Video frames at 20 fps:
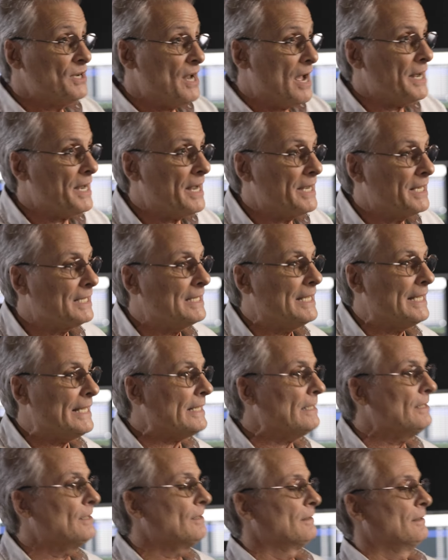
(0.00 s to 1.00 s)
You're not on a
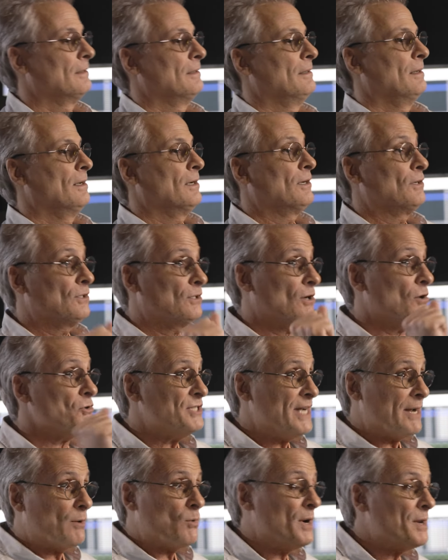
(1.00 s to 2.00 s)
gig?
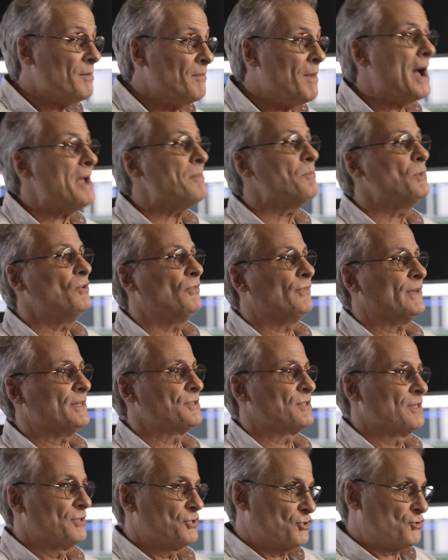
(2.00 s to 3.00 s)
Go take one of my
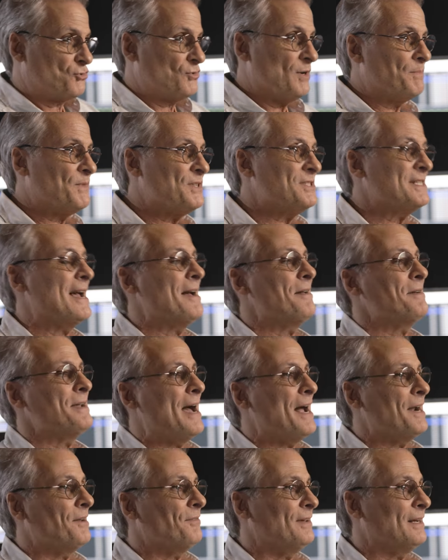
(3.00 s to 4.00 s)
movies, strip the
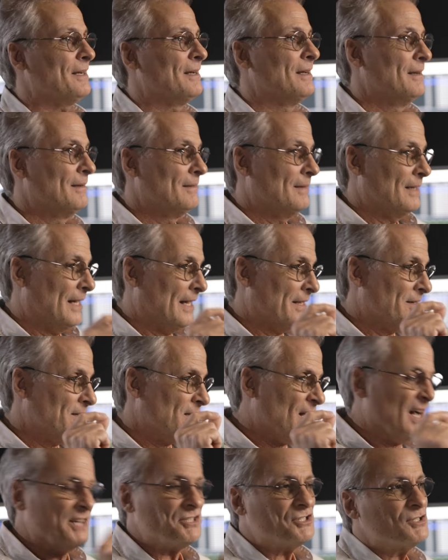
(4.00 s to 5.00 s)
sound out of it,
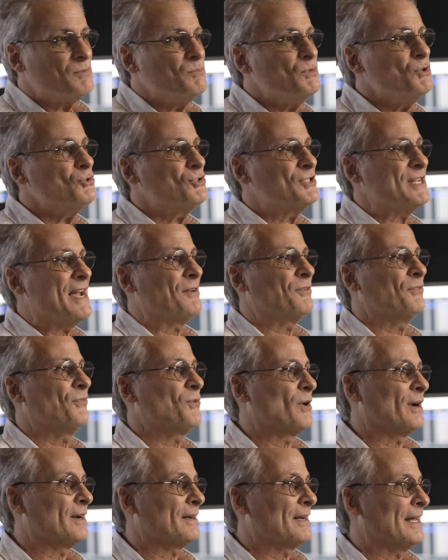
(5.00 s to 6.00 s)
and cut some new sound
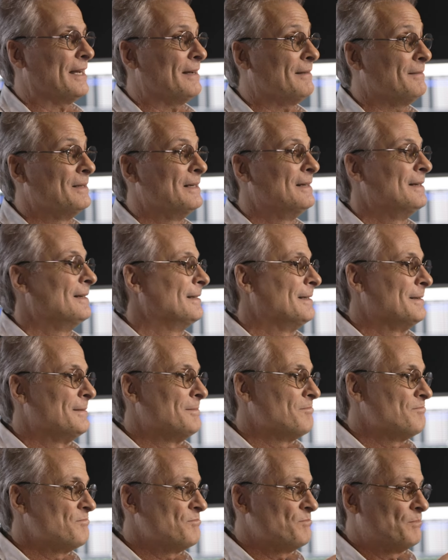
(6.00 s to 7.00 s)
for it. And
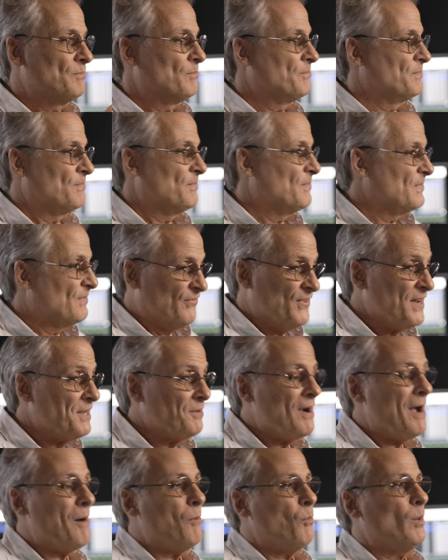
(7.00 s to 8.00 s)

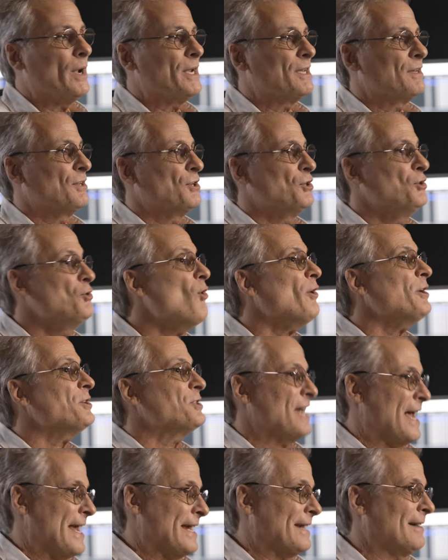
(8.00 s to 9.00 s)
figure out what your
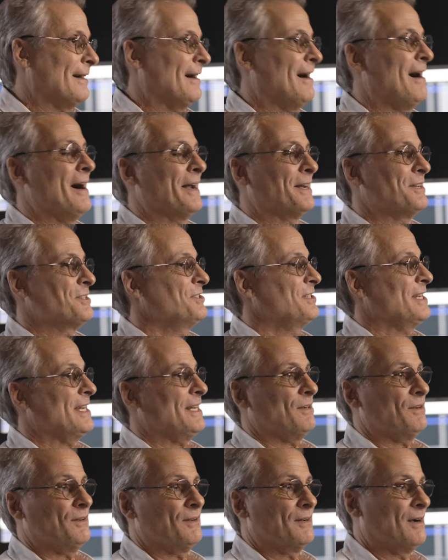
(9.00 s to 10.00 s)
take on a
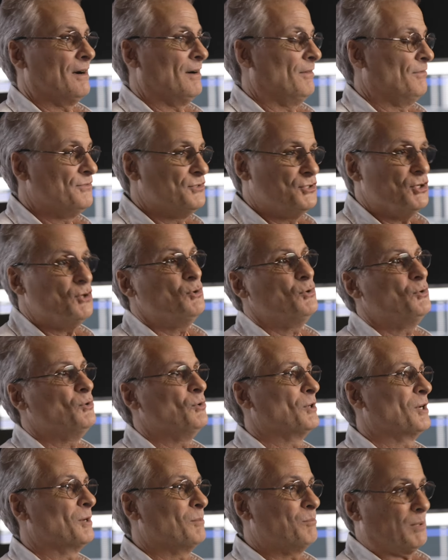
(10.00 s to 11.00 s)
scene of
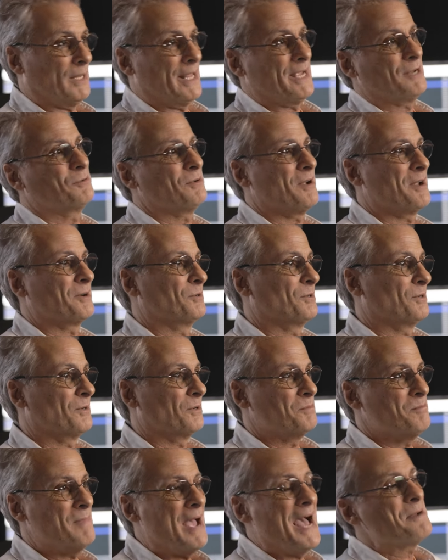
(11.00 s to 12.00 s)
Dune or Blade Runner
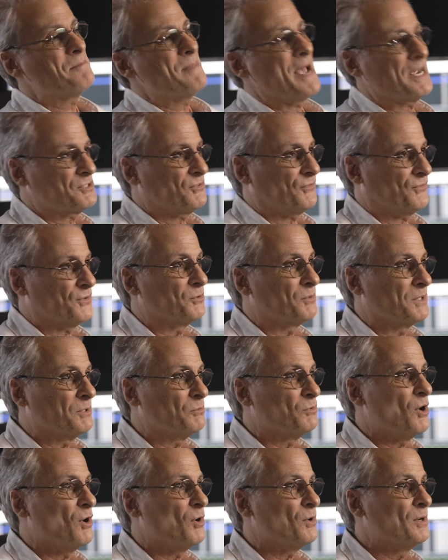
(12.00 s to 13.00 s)
or Mad Max
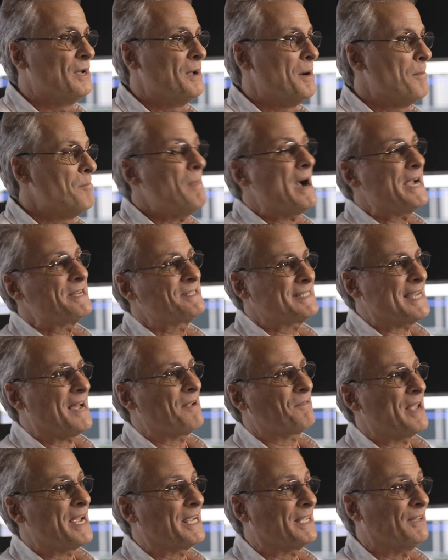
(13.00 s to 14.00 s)
Fury Road might
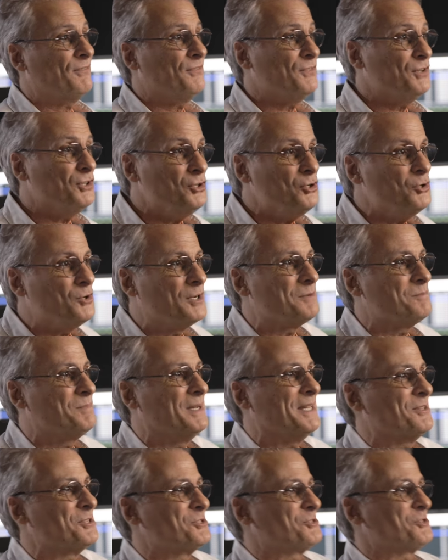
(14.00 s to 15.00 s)
sound like if you had
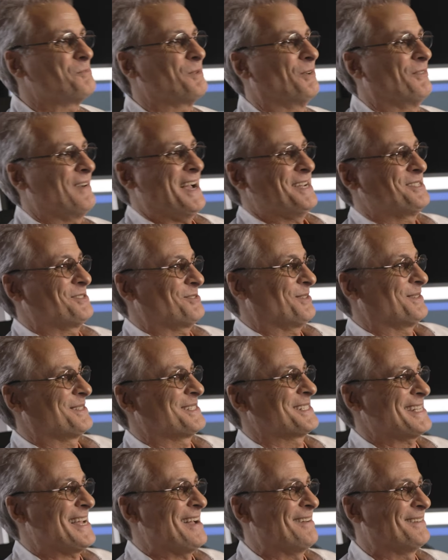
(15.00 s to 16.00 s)
been the supervisor or
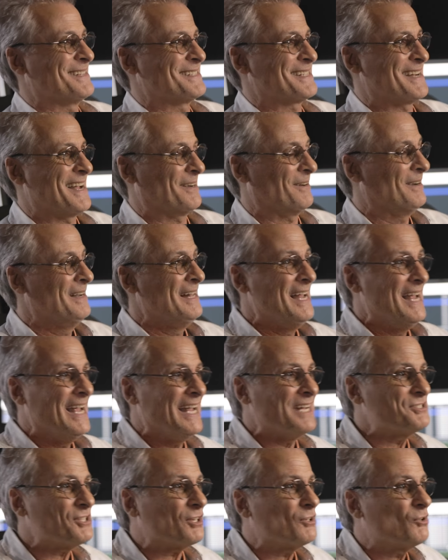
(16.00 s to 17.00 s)
the sound designer.
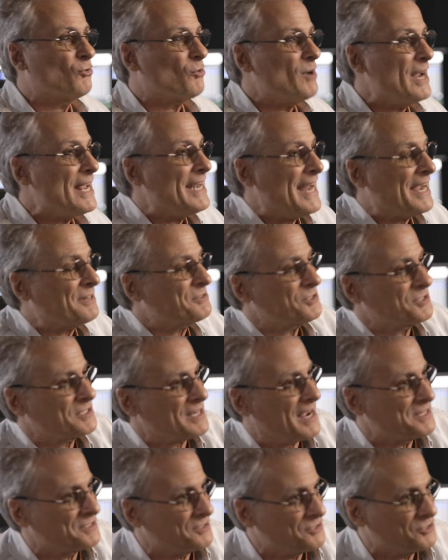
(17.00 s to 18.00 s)
It's a great
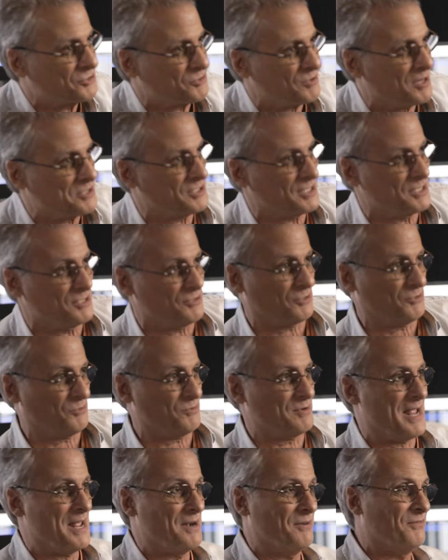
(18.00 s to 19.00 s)
exercise in stretching your
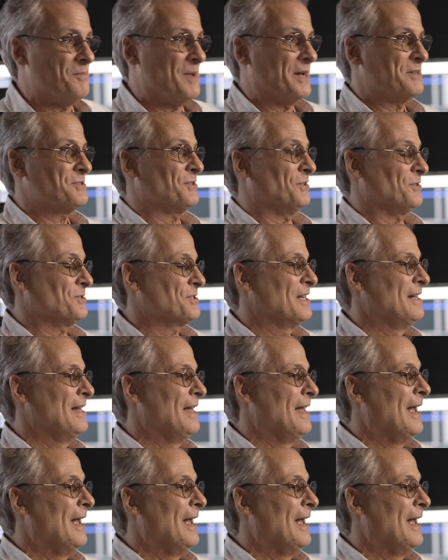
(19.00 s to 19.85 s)
creative muscles.